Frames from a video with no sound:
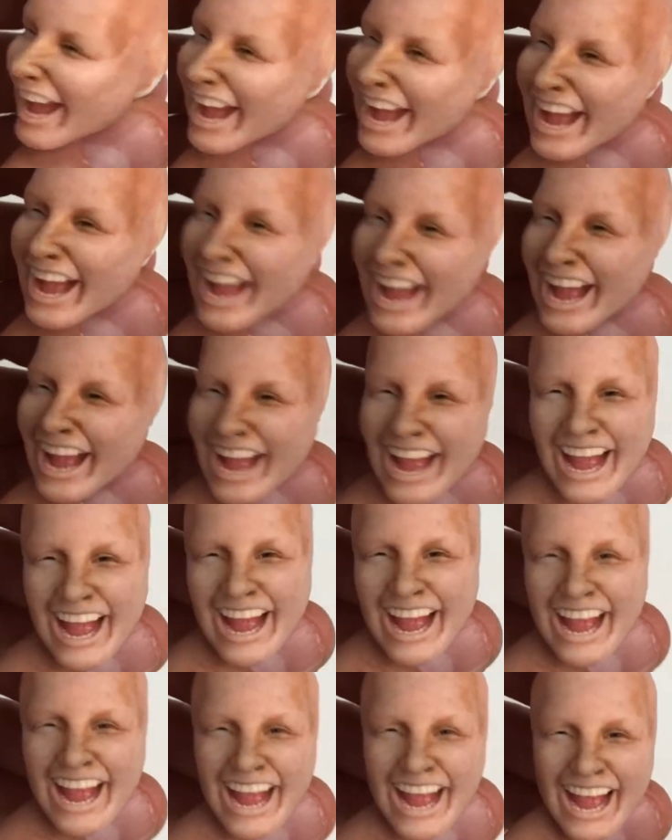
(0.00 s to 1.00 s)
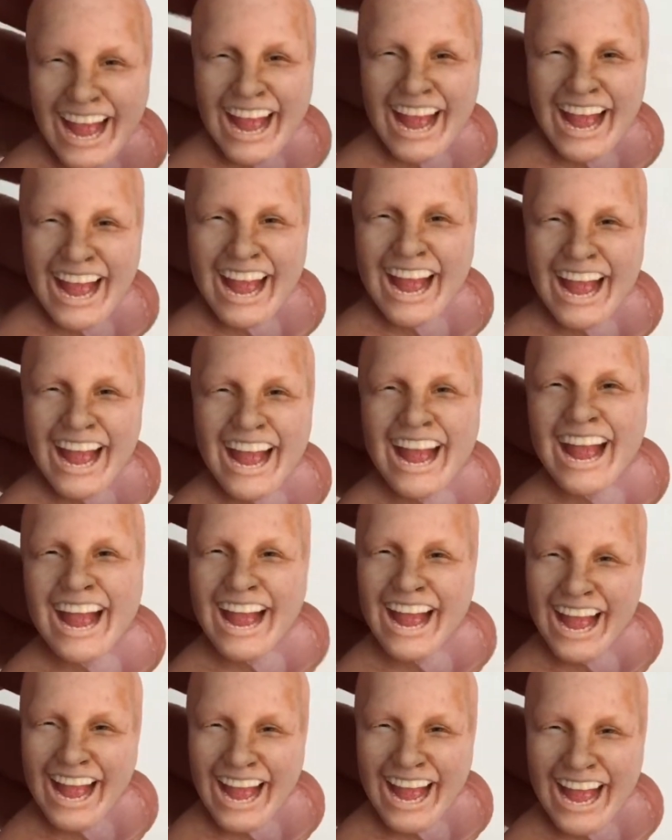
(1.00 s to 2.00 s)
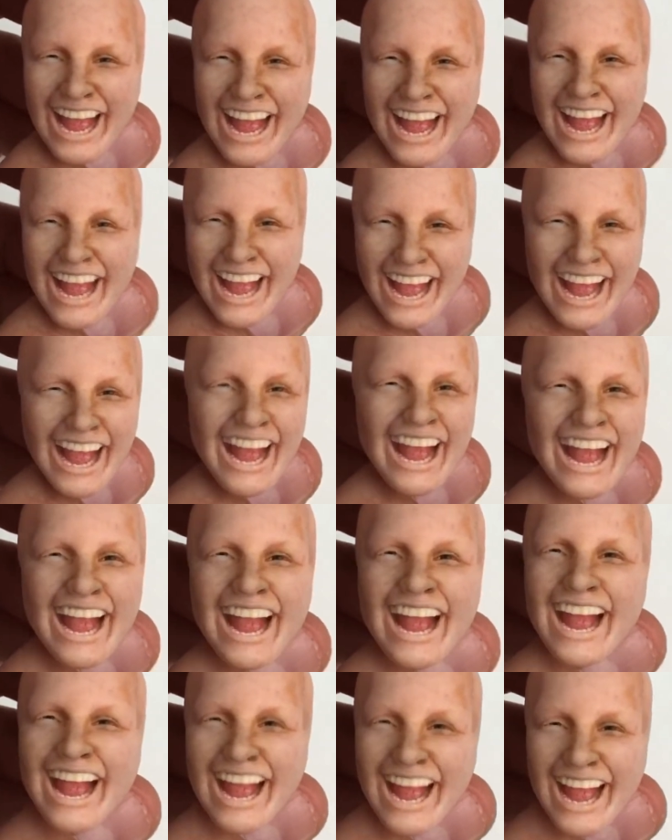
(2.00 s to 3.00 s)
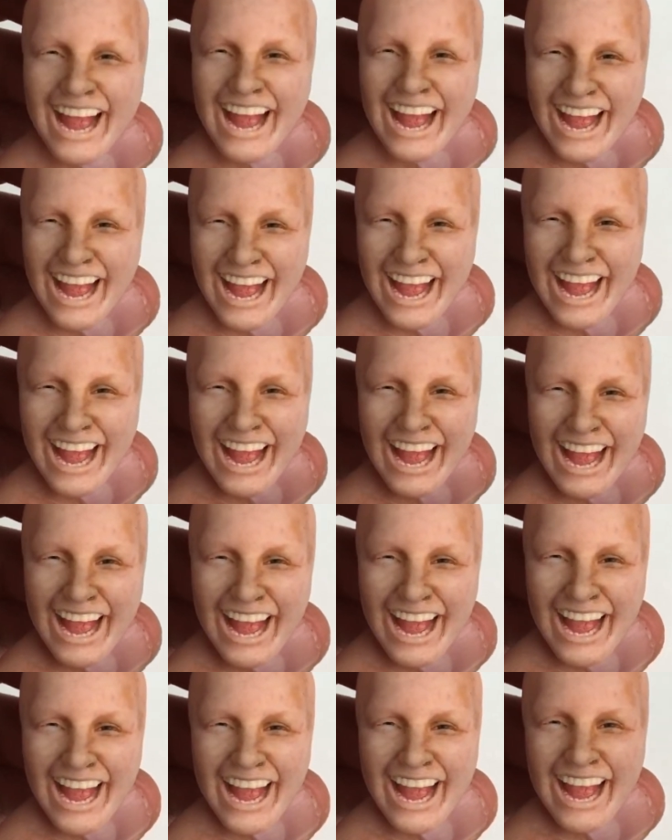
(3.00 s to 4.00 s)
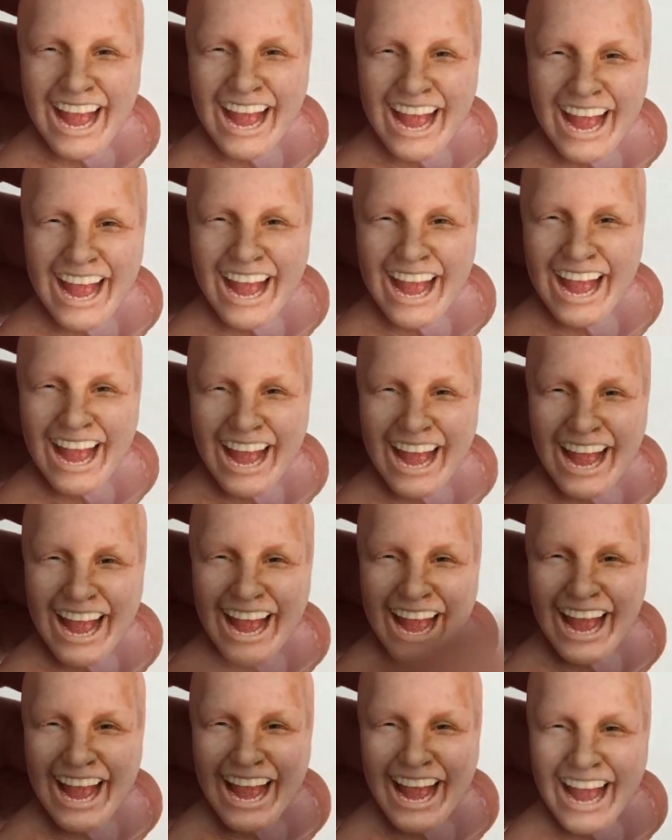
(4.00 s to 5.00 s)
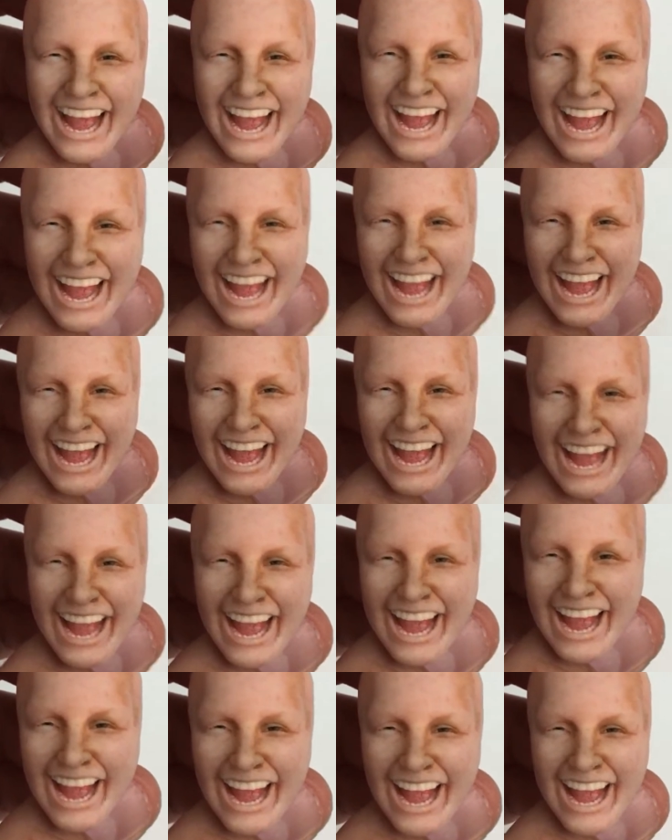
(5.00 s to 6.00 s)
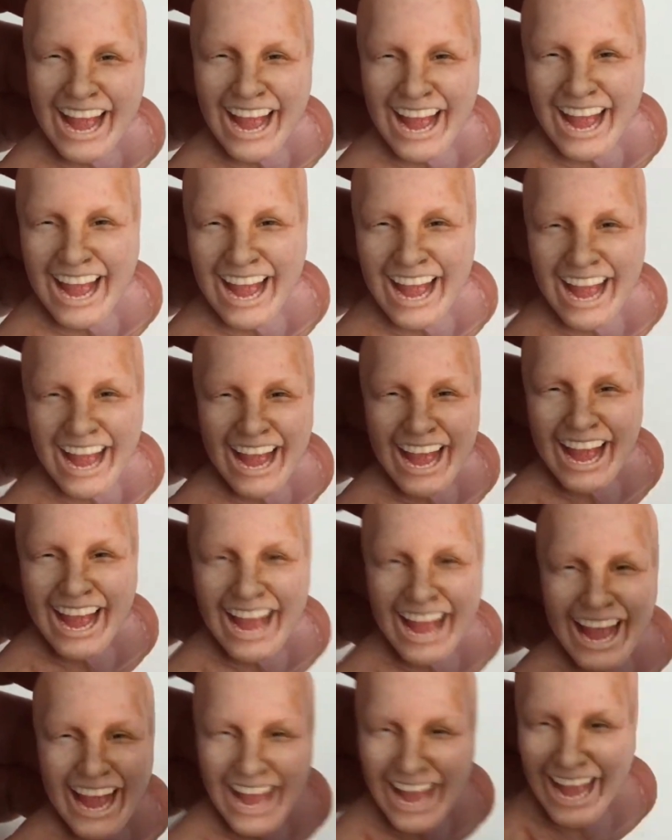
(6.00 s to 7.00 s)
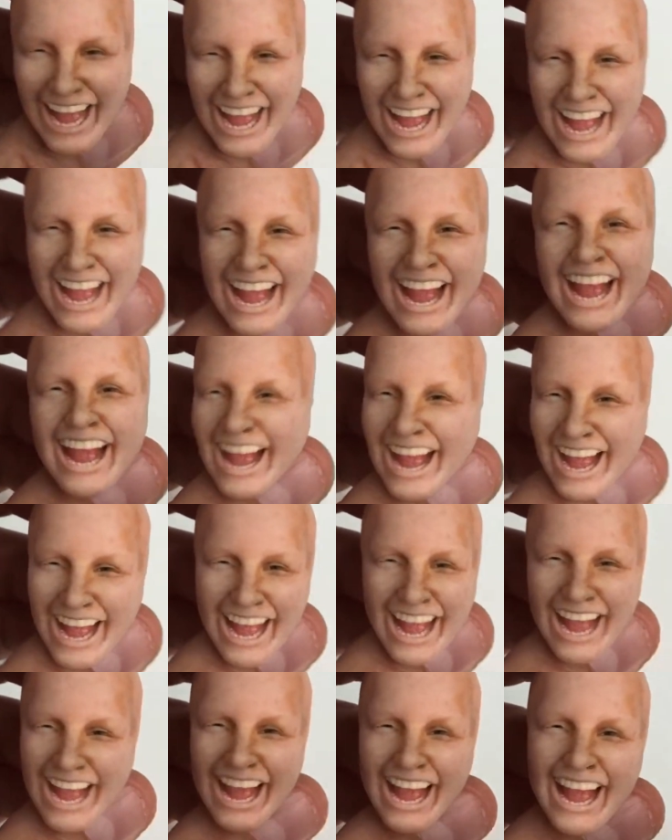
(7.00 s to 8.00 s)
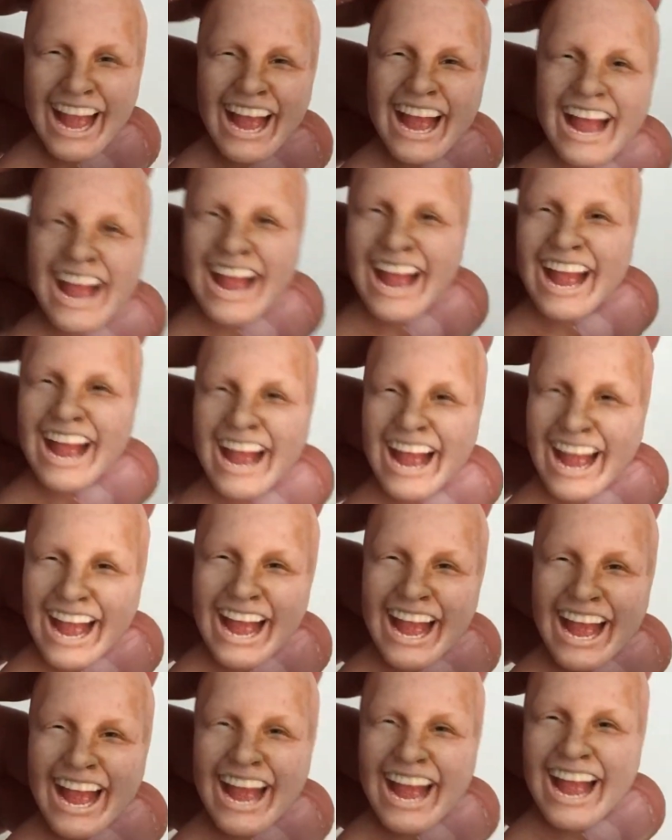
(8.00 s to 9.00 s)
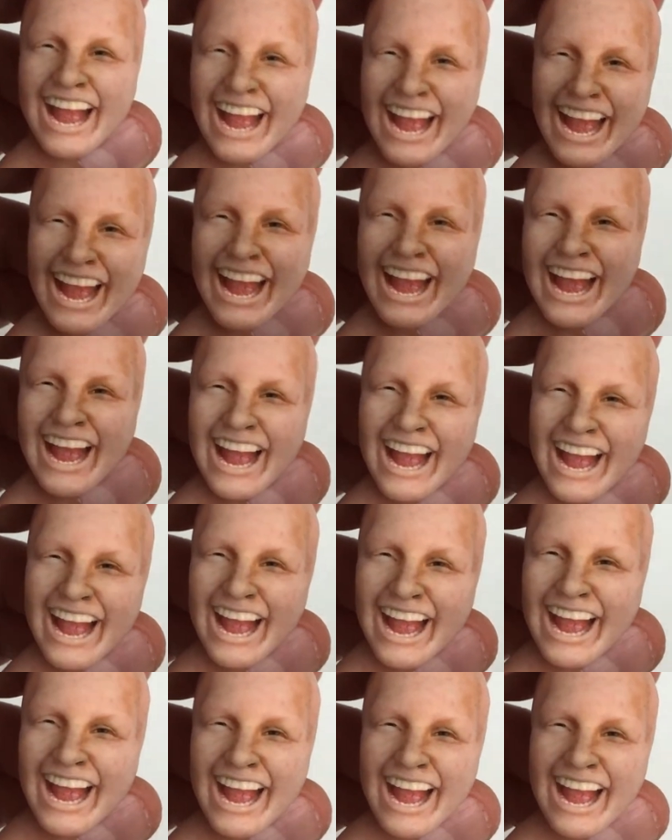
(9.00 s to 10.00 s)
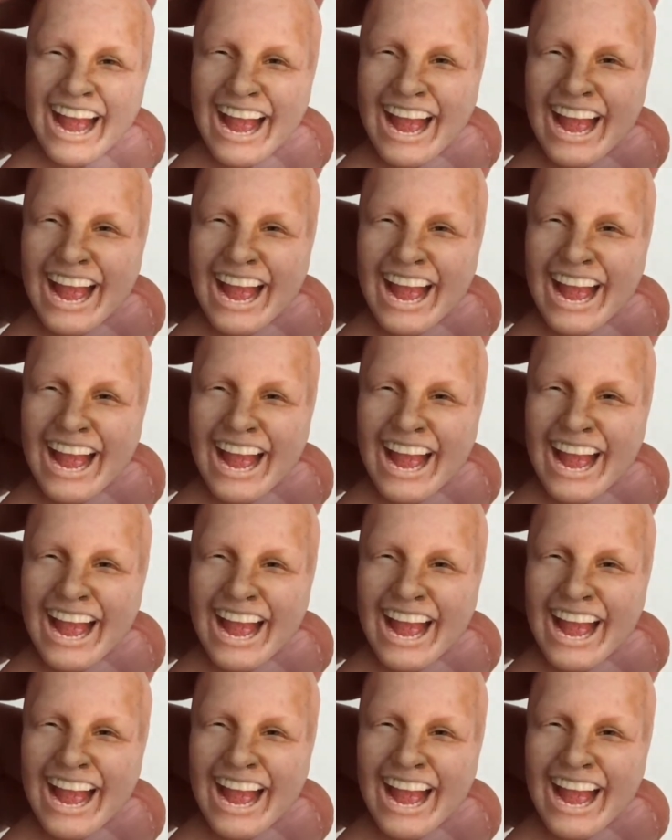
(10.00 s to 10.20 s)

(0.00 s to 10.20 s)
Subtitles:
This one I'm using pure burnt umber as shade, but if you like a bluish shade, it's really beautiful, you should try to, or a greenish shade,